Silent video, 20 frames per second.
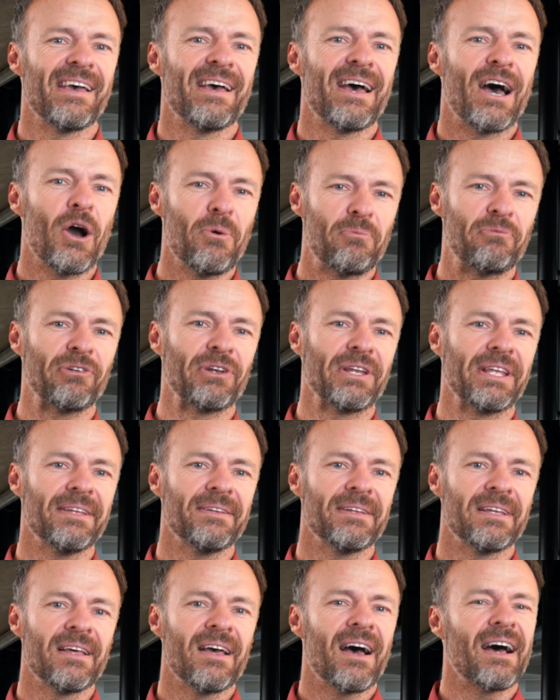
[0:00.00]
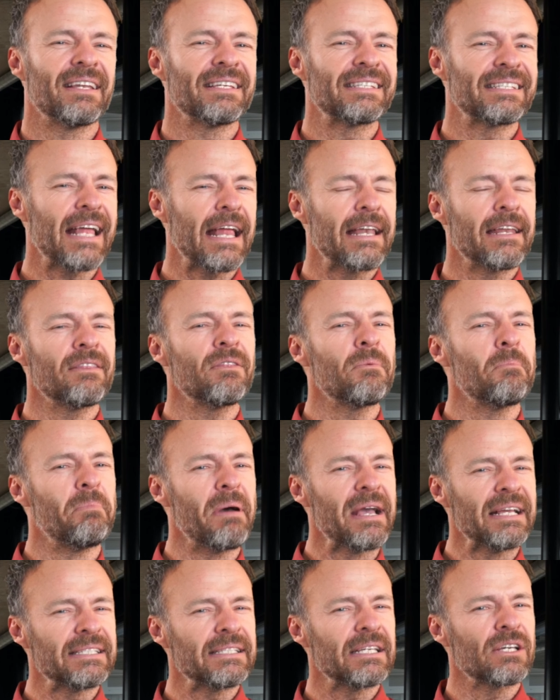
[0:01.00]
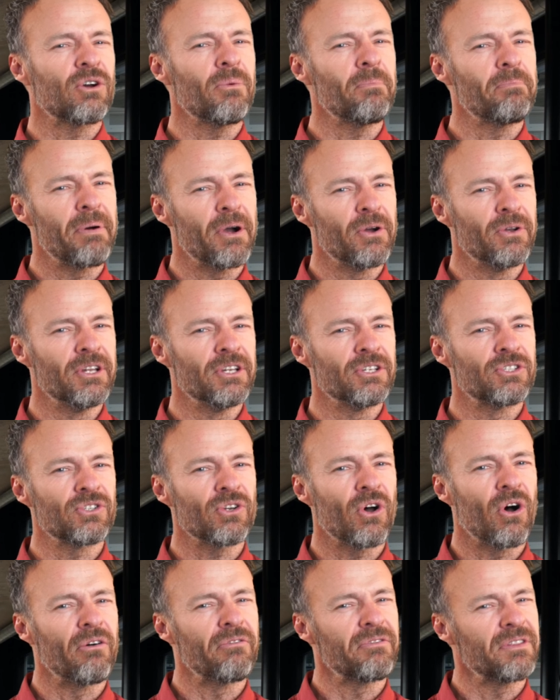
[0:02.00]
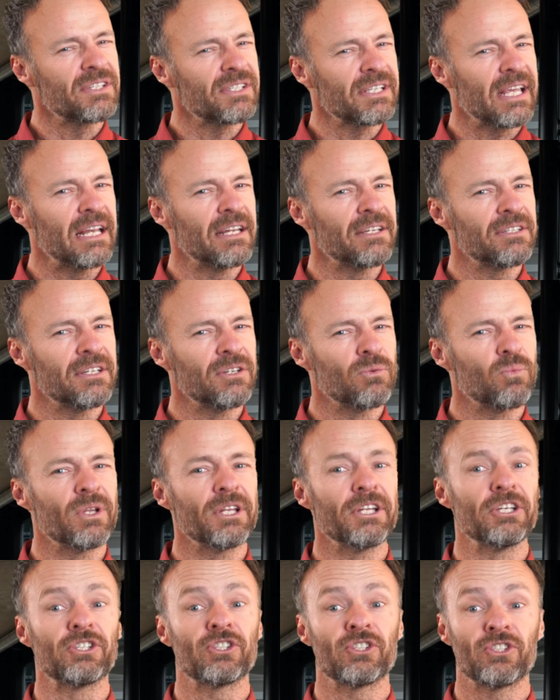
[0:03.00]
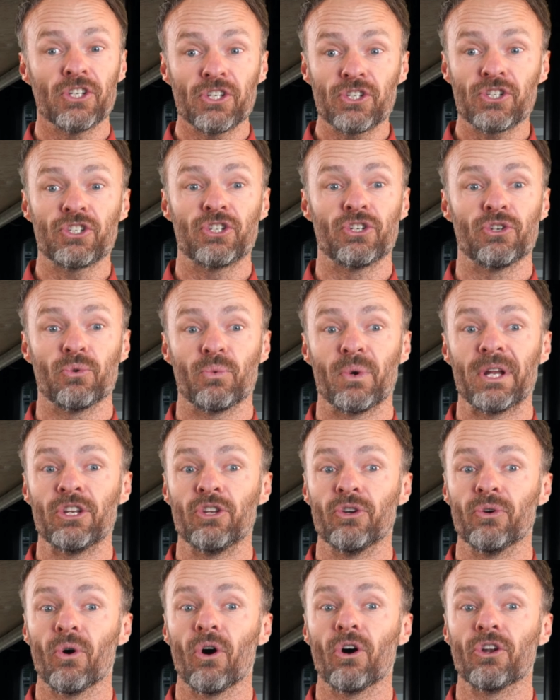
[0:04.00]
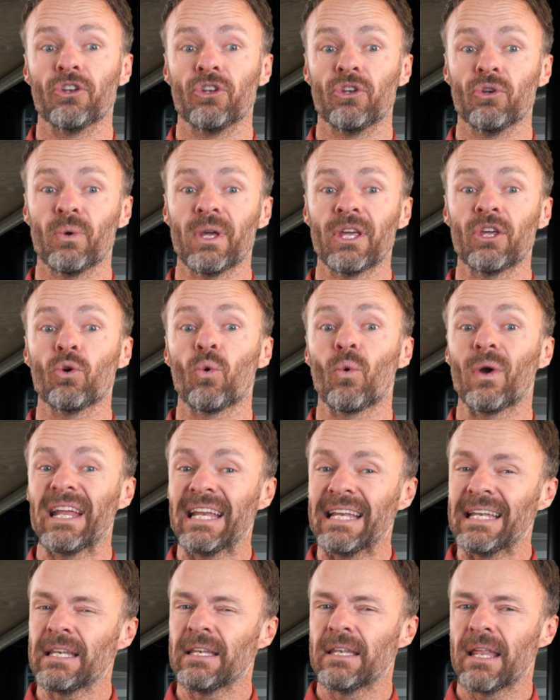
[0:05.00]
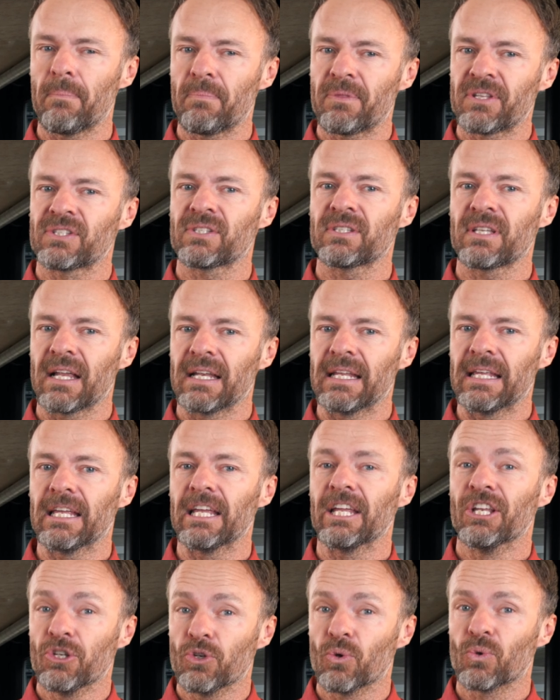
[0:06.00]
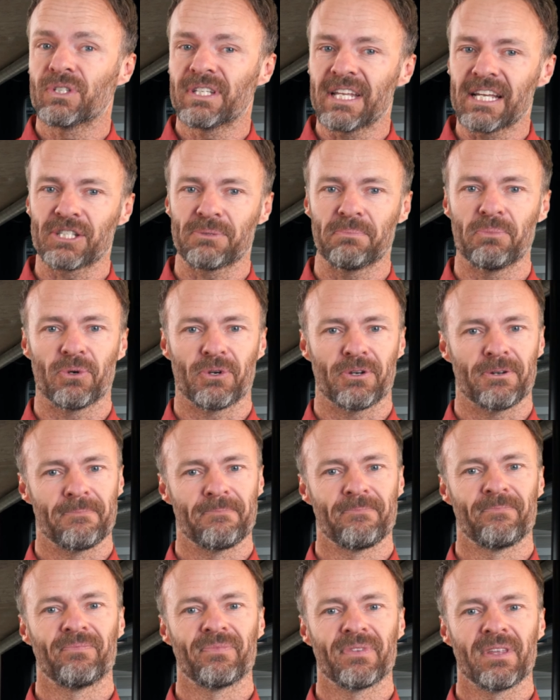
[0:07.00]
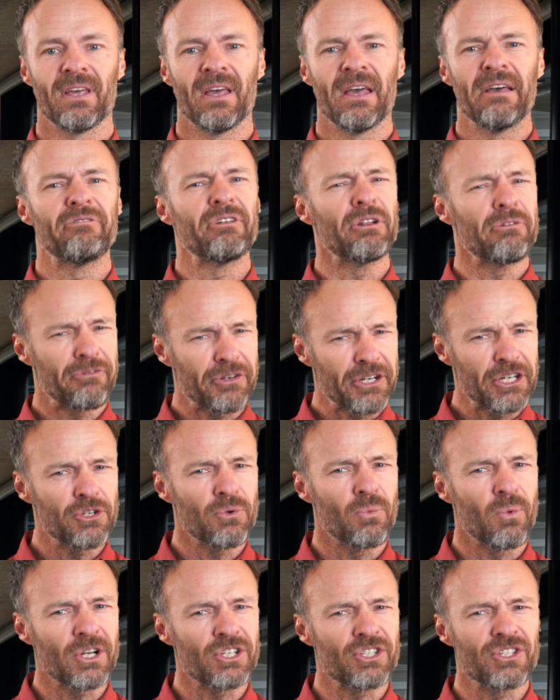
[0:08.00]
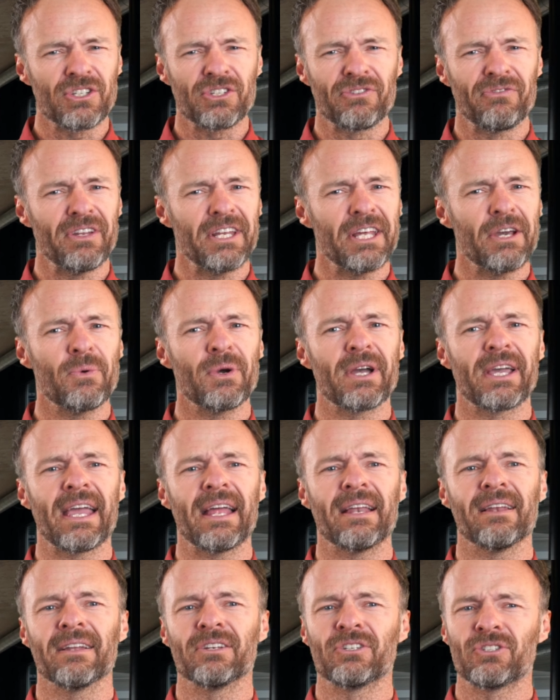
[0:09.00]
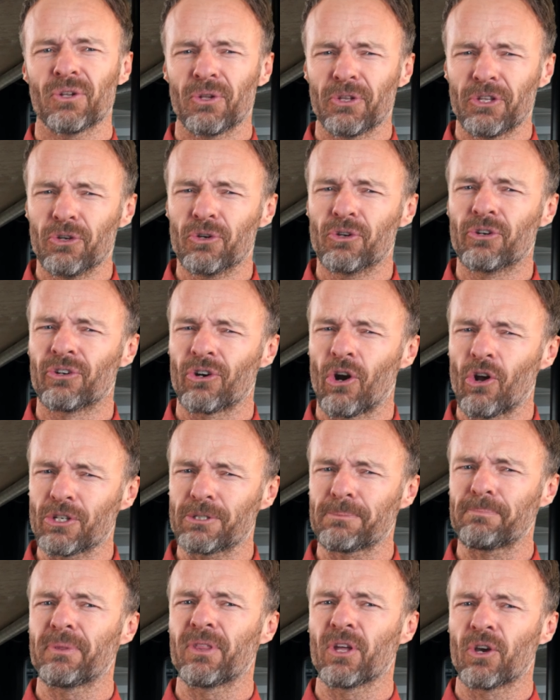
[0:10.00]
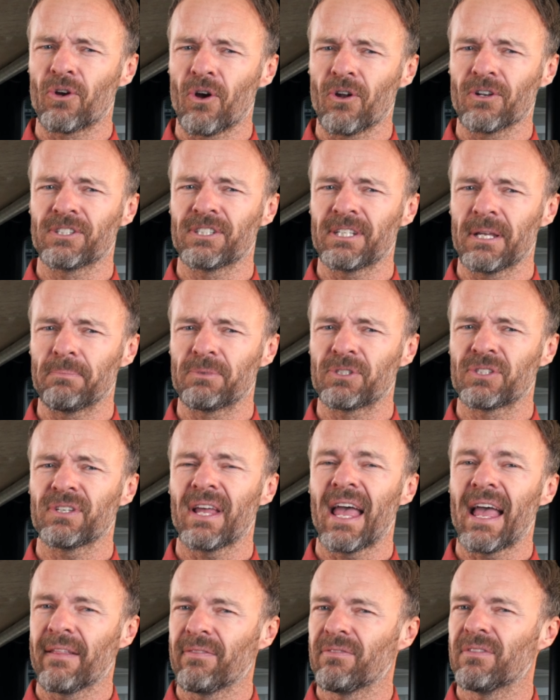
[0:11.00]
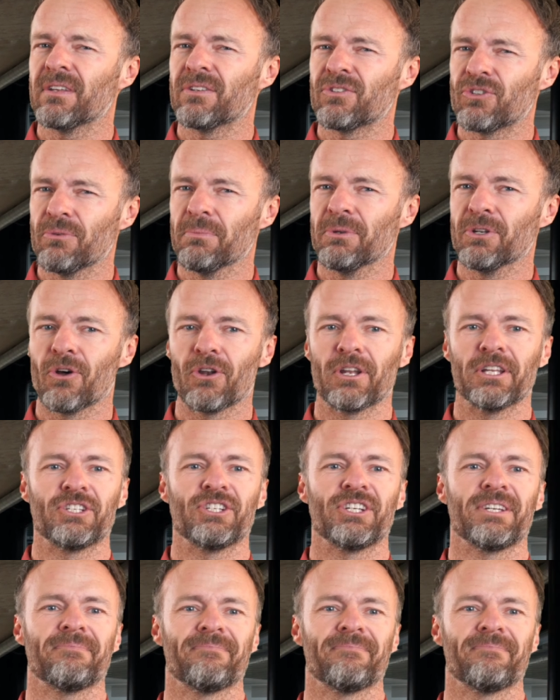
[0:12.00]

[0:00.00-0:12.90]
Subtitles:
Hopefully, understanding the basic components of the skeleton will assist you when you are doing your in-depth study in your textbook. Feel free to watch this video again until you grasp the concepts and the terminology.